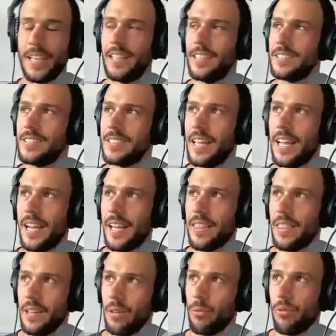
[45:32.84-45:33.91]
sentence that I
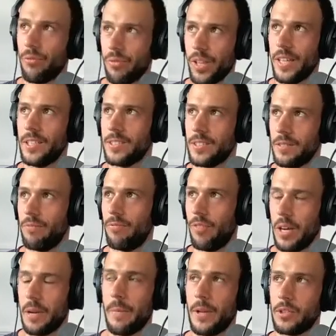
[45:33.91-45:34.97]
think reflects
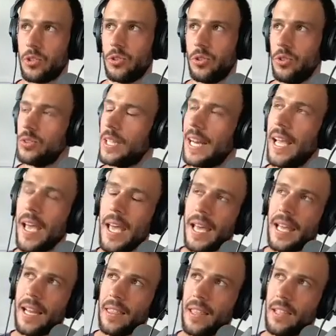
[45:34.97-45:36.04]
fundamental truths.
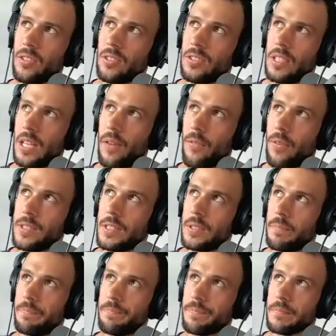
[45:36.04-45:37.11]
And I think there's a
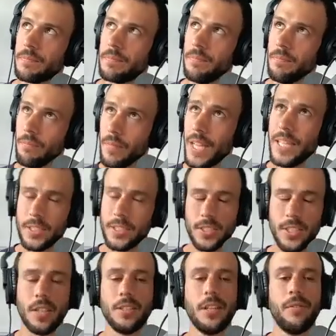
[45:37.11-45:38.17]
difference, and it's a
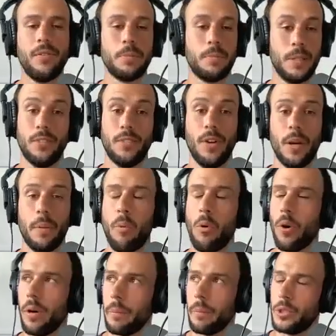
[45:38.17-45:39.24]
subtle difference, but it's very
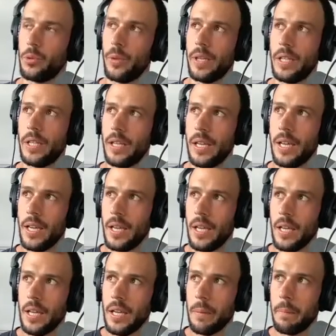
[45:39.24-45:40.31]
important, between
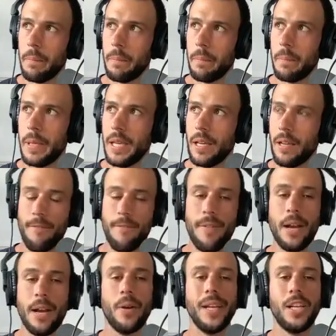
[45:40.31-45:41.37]
being
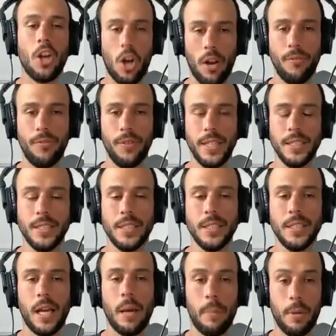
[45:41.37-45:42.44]
very confident
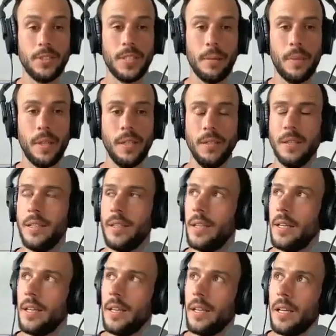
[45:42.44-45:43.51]
about something
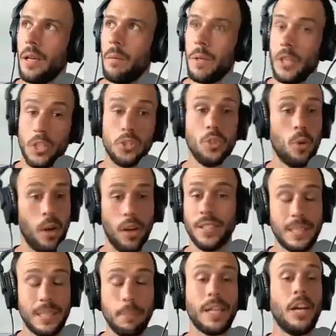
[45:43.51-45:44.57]
because you
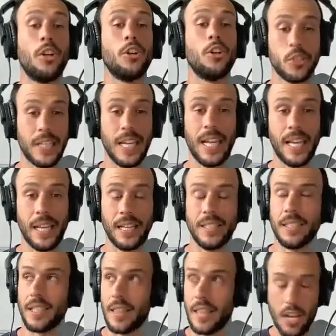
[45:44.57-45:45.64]
simply
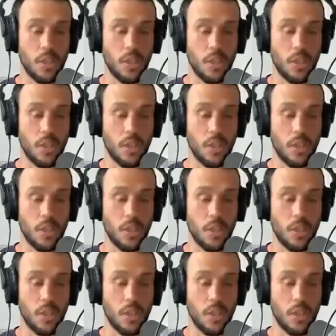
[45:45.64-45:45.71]
understand the